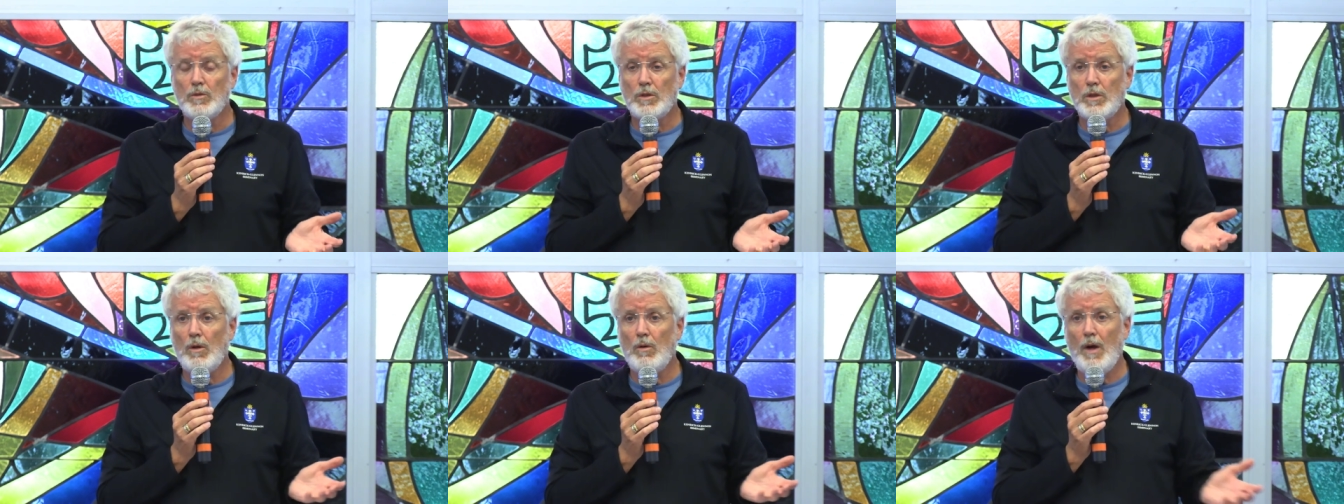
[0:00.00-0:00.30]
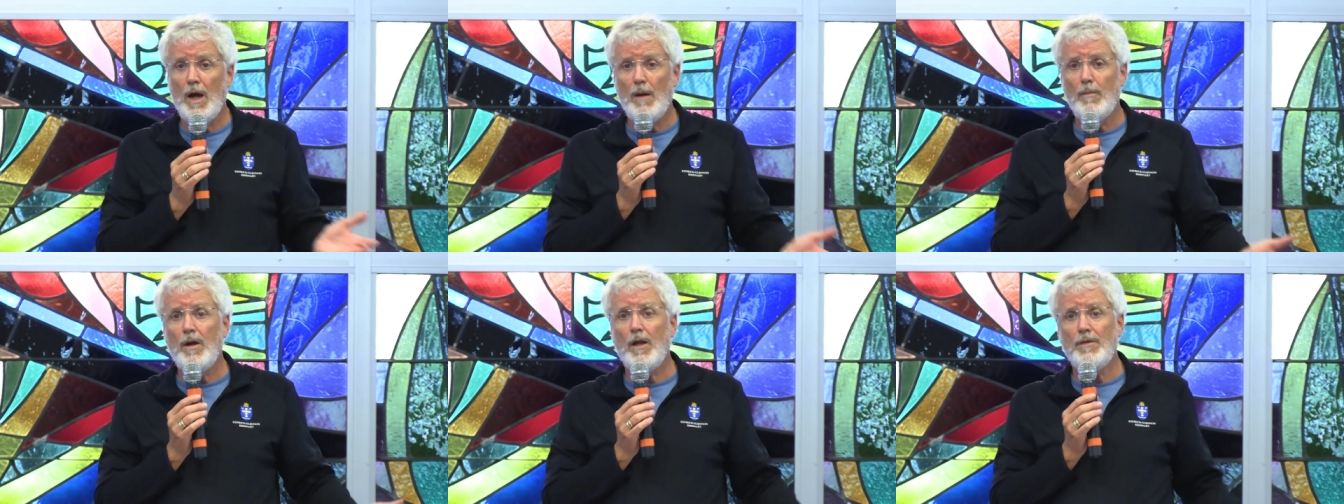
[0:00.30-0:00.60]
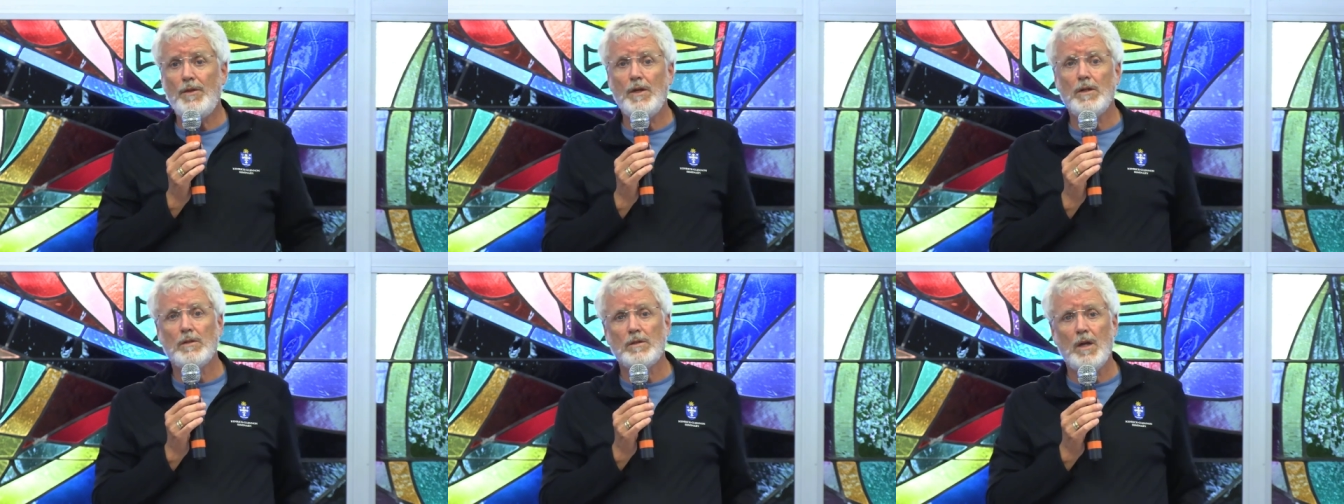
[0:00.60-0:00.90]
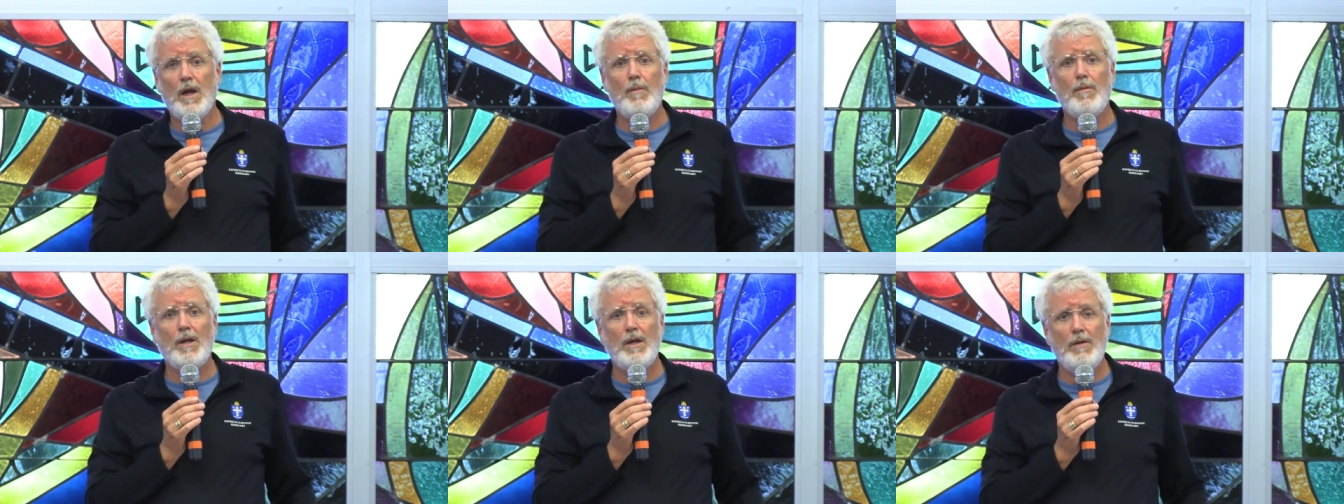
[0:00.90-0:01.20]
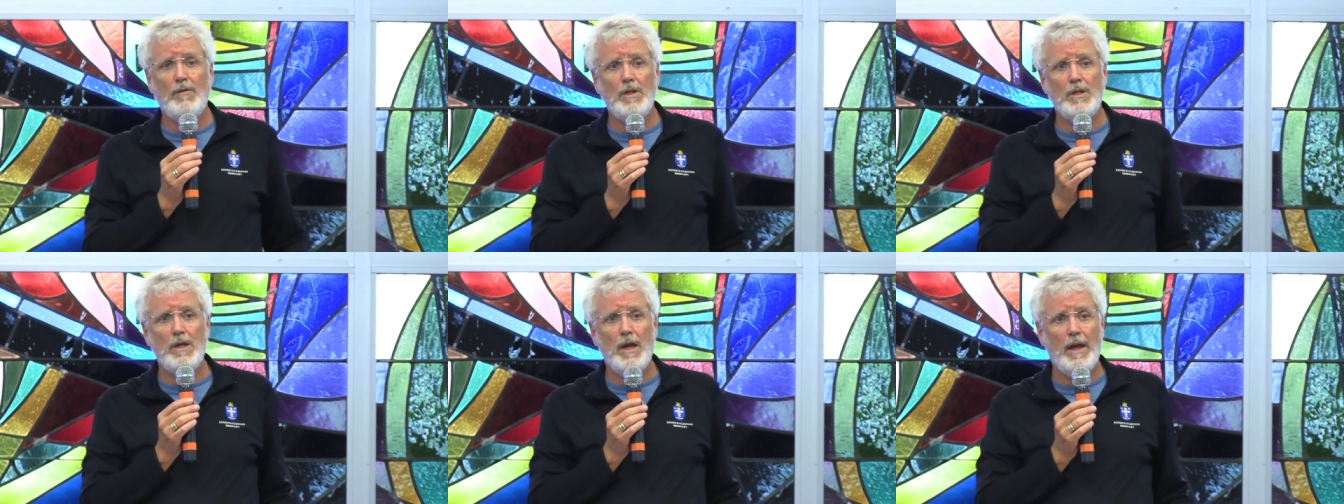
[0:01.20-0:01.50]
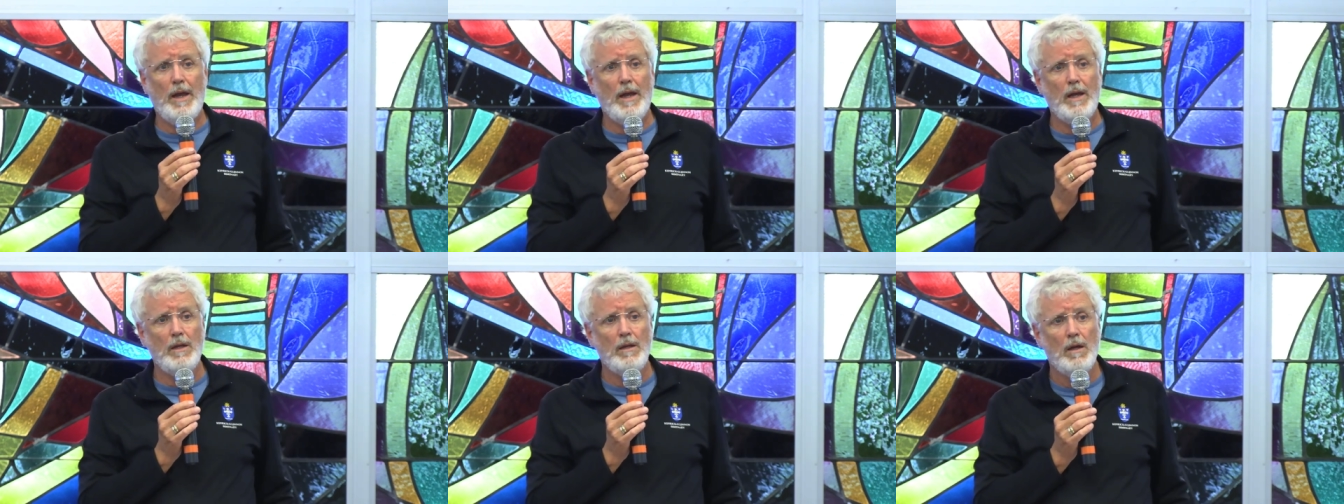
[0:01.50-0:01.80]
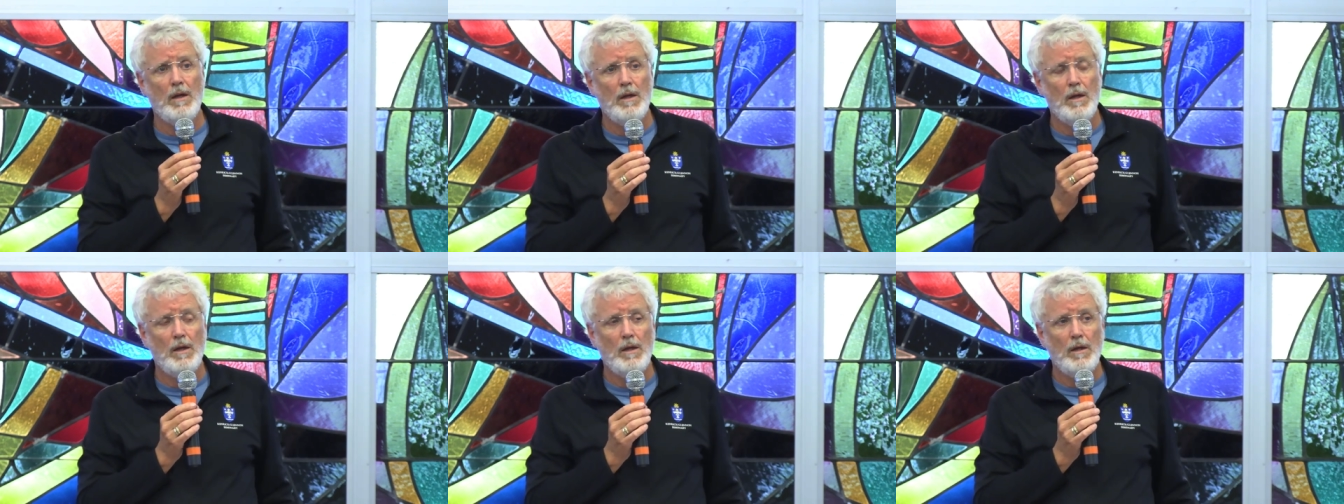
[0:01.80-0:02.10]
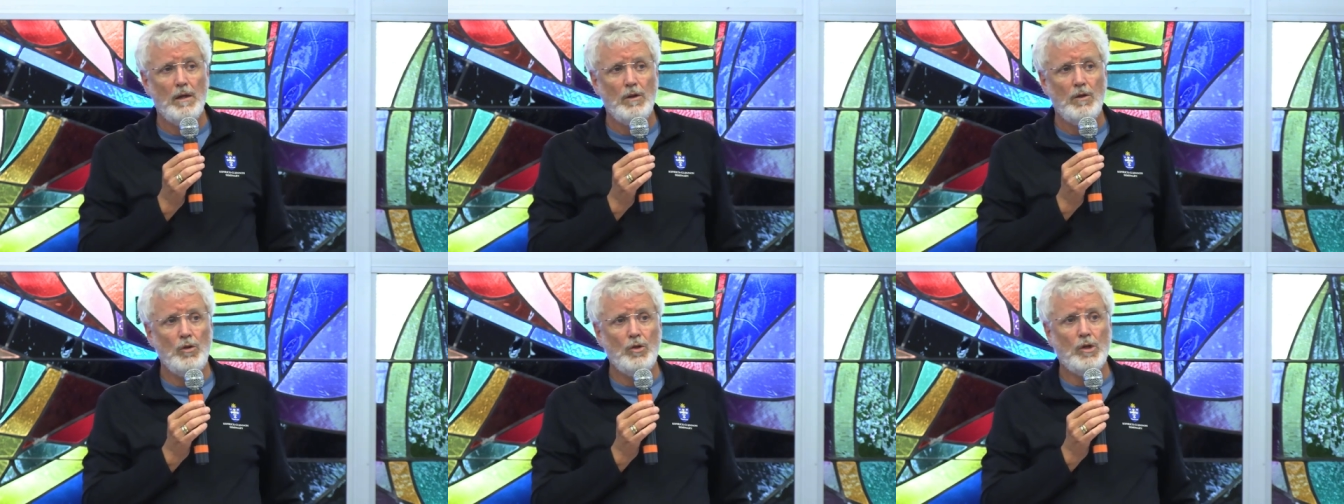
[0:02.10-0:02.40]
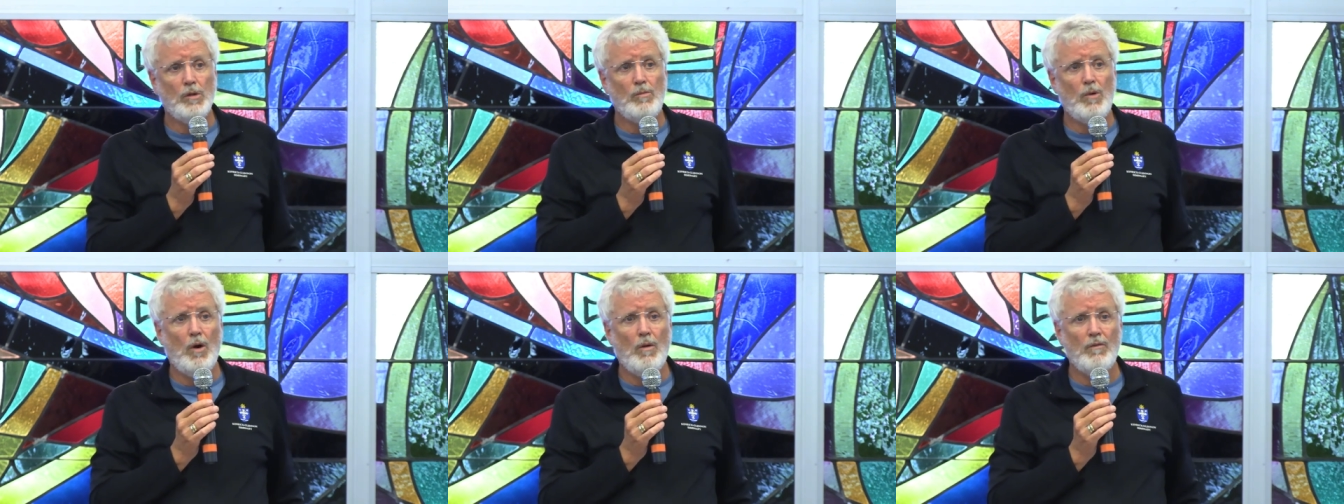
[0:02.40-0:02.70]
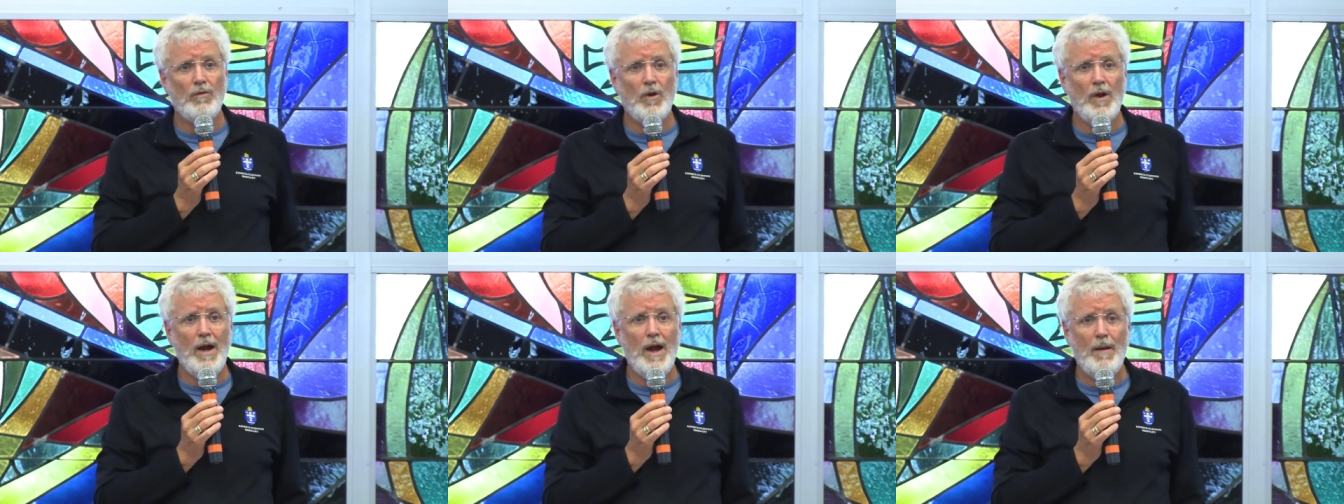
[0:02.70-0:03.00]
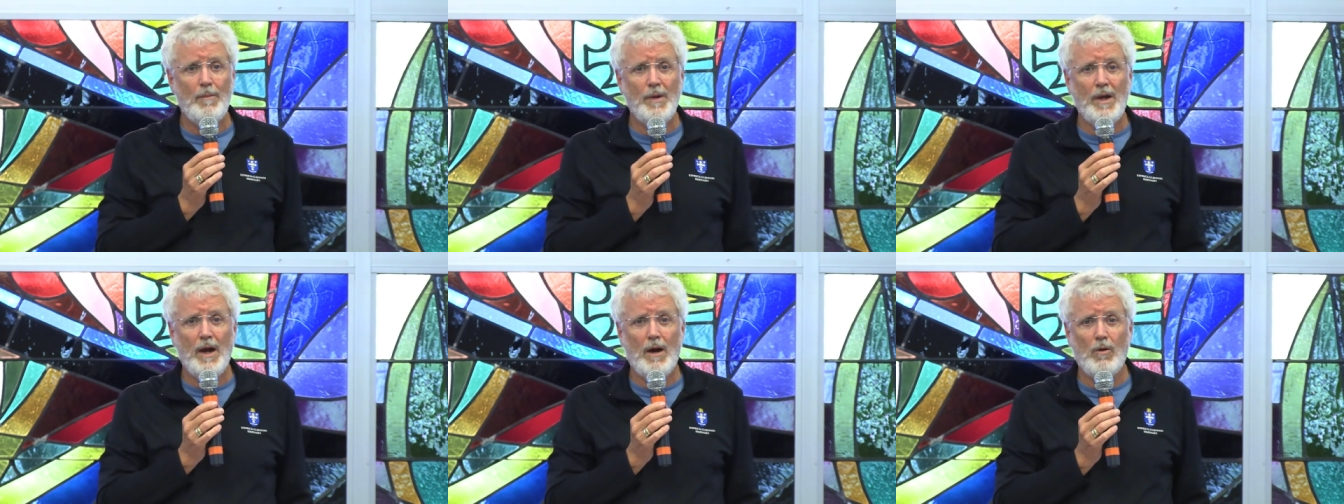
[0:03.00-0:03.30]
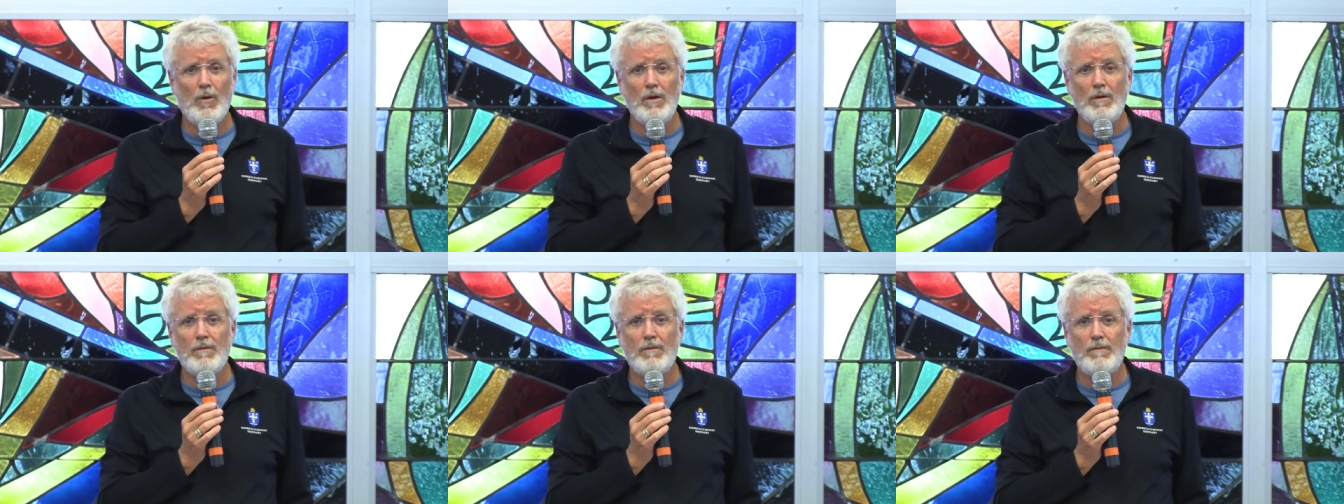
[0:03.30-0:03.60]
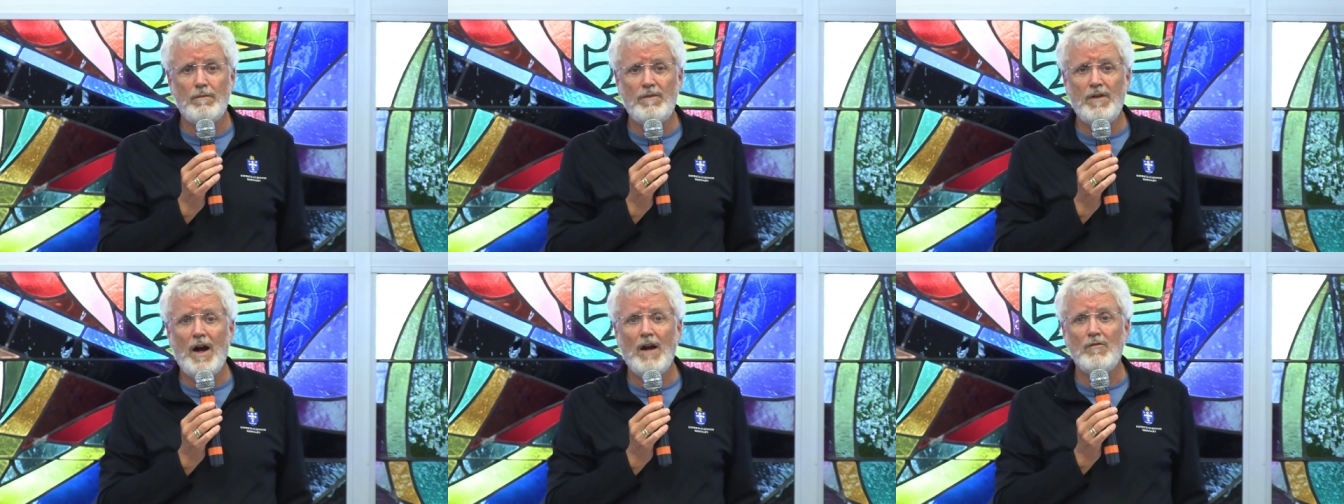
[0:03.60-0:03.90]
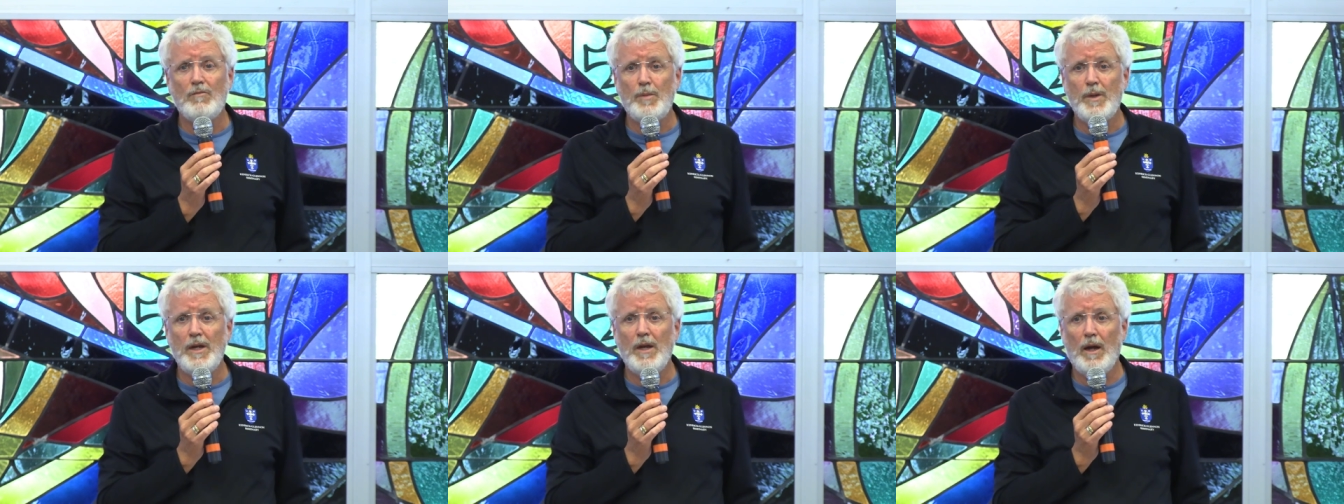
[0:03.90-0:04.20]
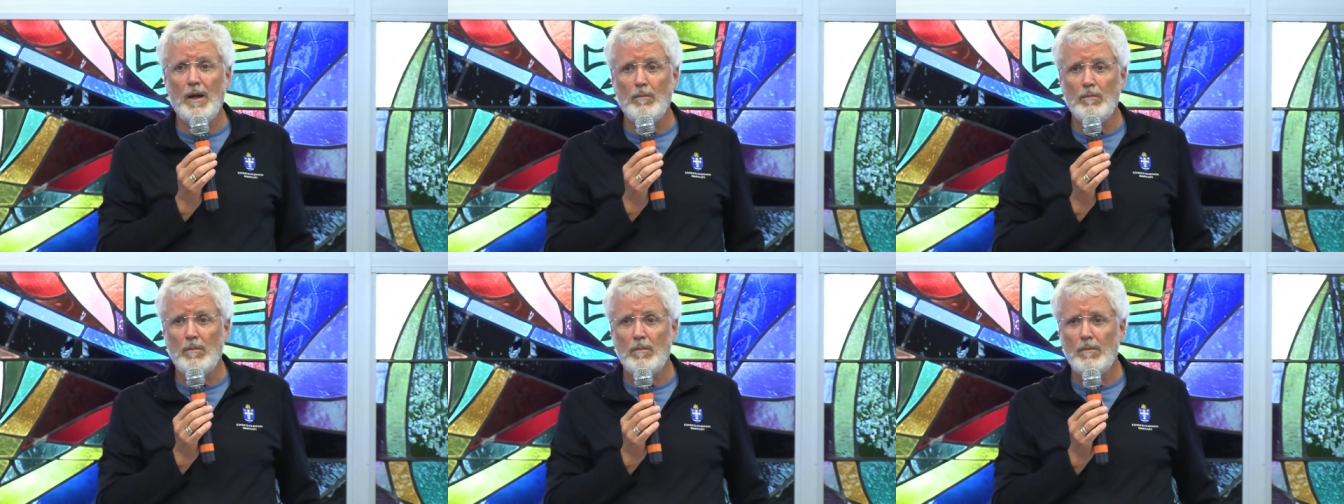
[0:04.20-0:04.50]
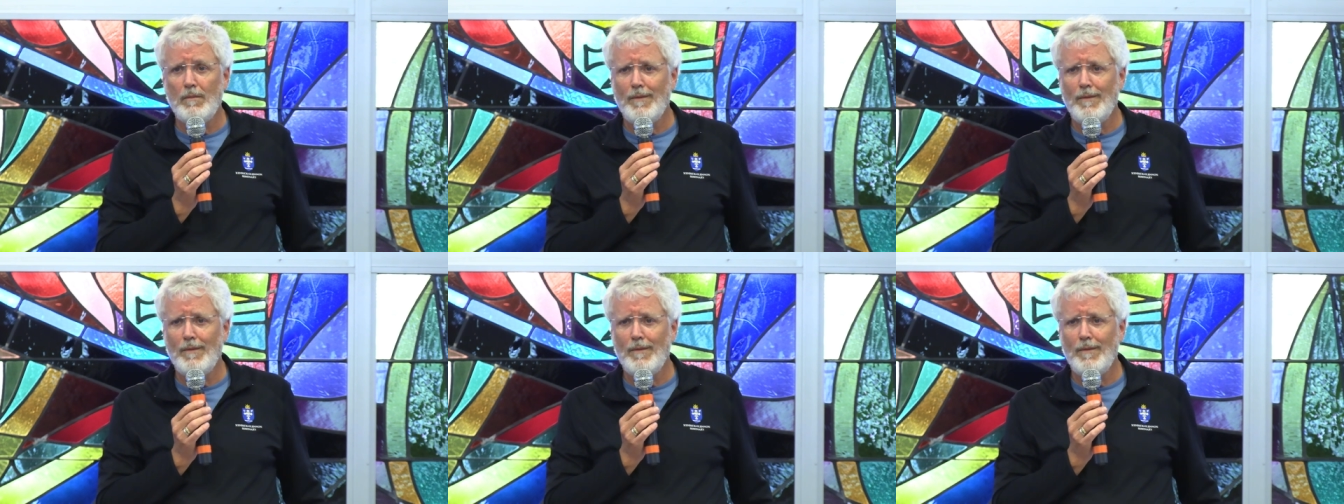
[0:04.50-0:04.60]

So how about this? How about every day you come home for a happy hour at 5 p.m.?